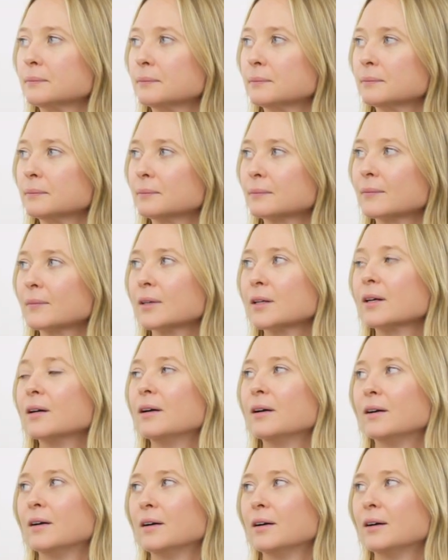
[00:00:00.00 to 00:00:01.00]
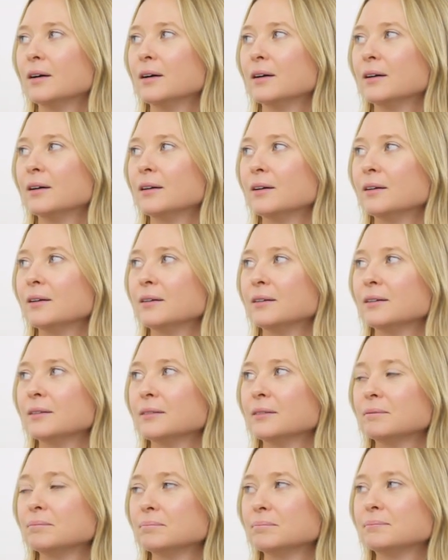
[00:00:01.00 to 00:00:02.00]

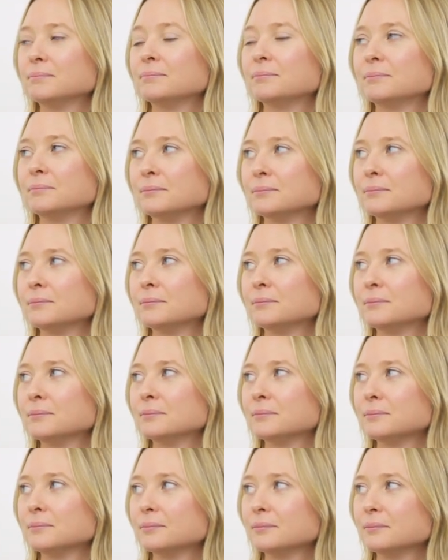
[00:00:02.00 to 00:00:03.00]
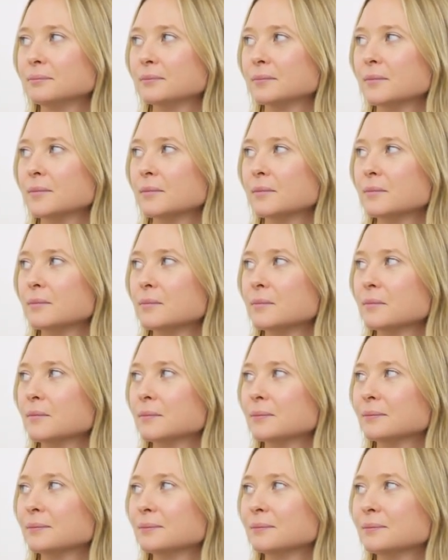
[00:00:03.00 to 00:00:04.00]

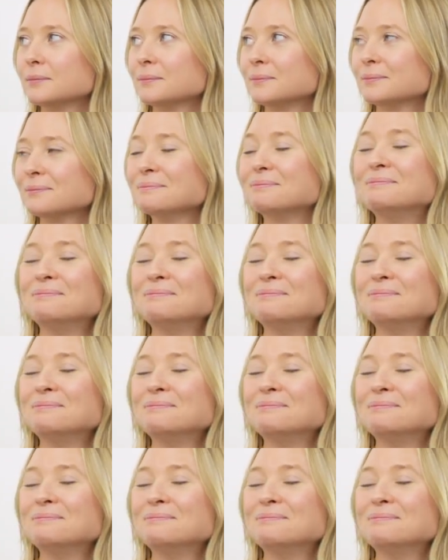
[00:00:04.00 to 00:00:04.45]
The person shown says nothing.